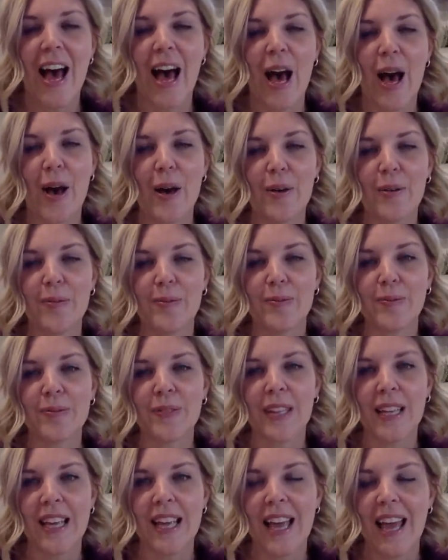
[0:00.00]
Um,
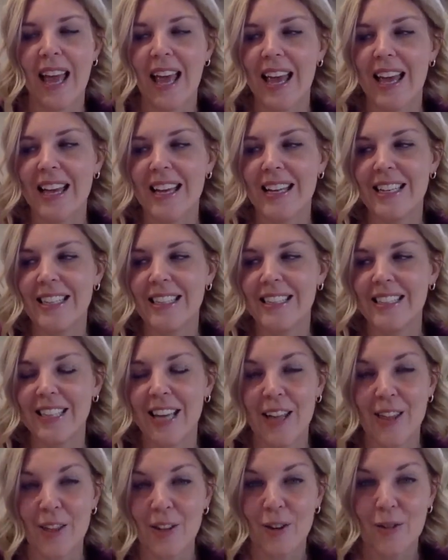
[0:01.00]
and
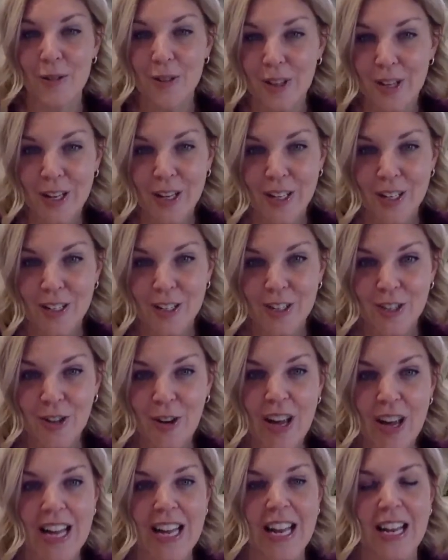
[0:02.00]
I think you're really going to
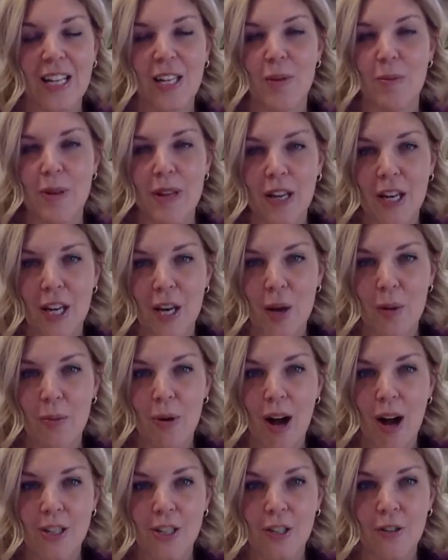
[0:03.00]
enjoy it. And it could be a cute
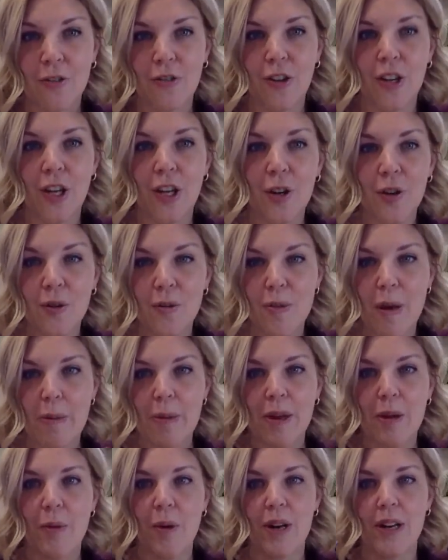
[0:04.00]
project for you.
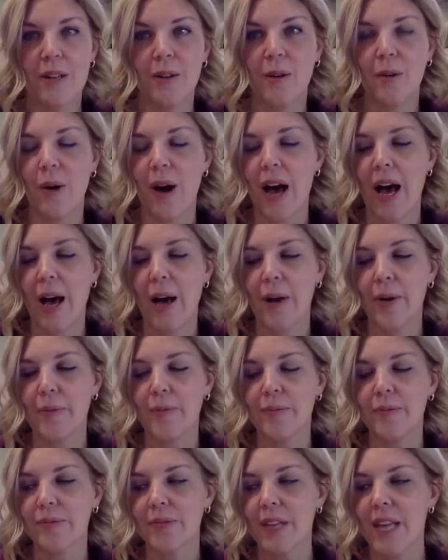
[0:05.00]
Maybe you want to
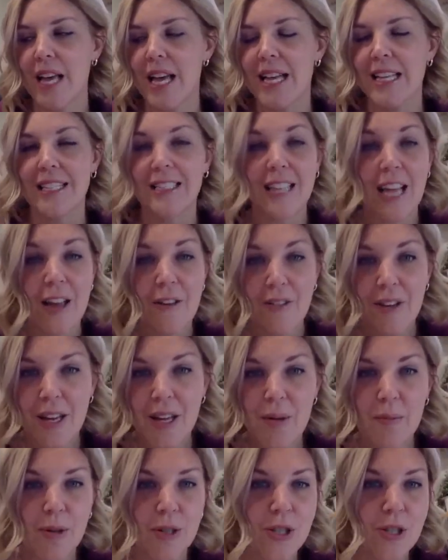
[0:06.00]
um, save
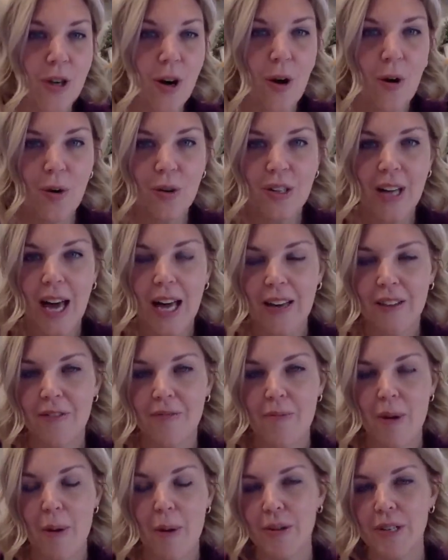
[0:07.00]
it and put your own kind
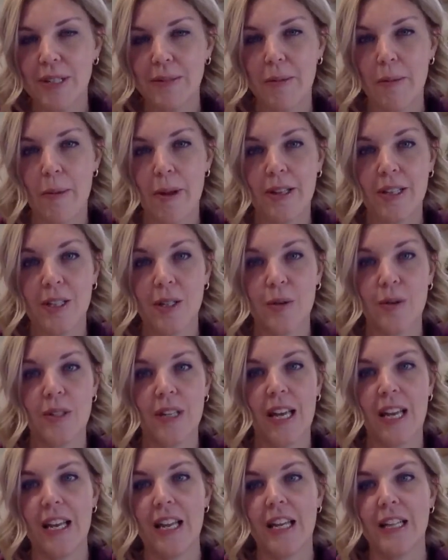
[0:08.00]
of memories and
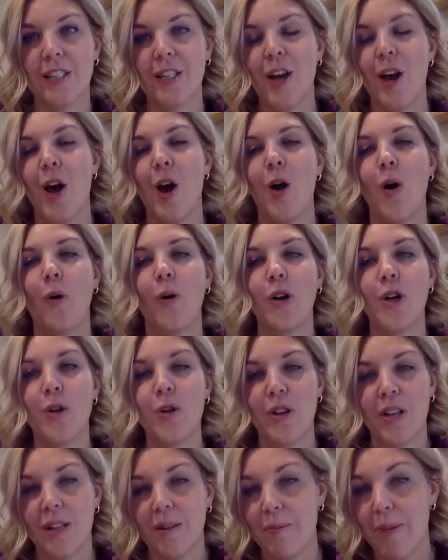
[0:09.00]
mementos in it, or
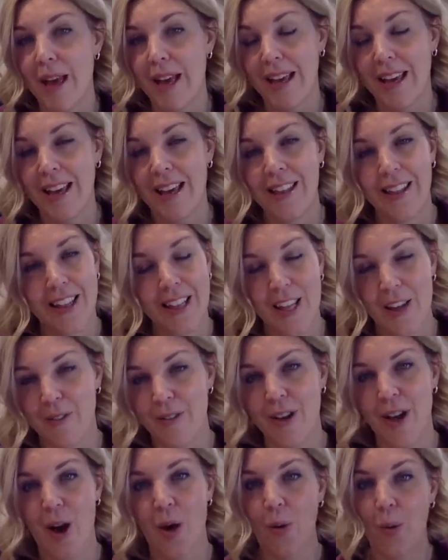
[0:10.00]
you can make it and then
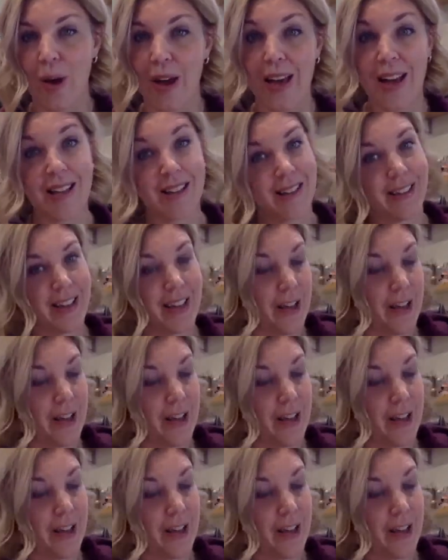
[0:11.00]
give it away as a